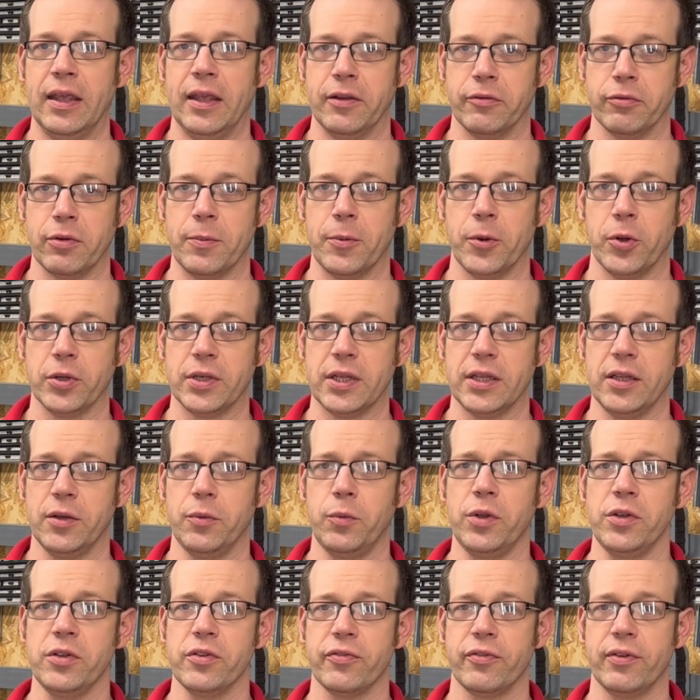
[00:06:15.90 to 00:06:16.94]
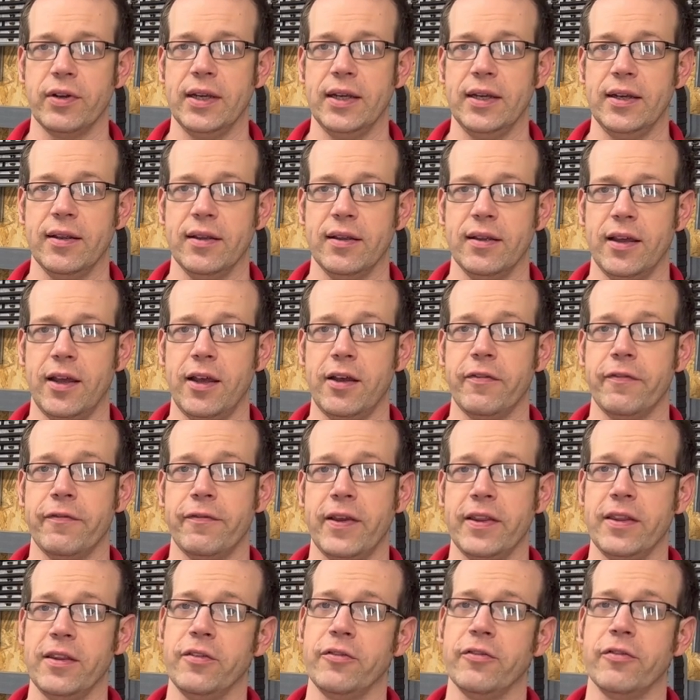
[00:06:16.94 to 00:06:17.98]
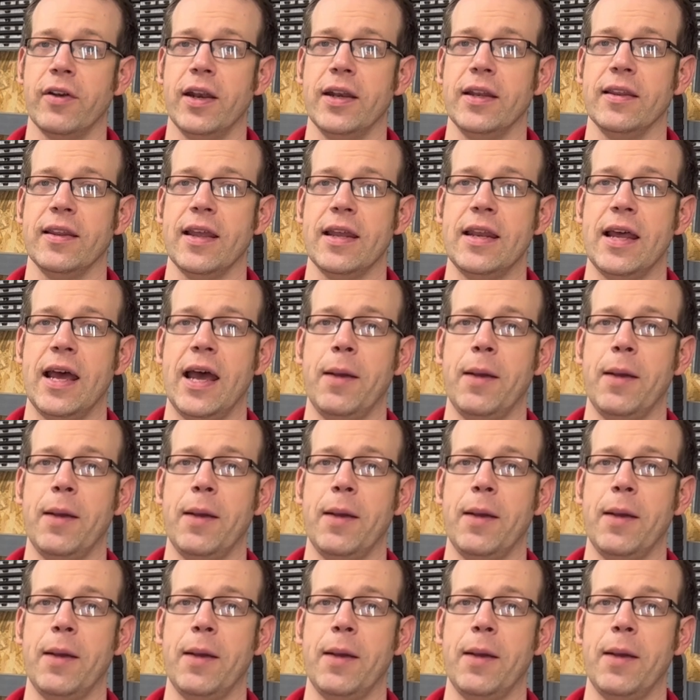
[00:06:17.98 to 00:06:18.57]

It's reported that once freed, our feathered friend then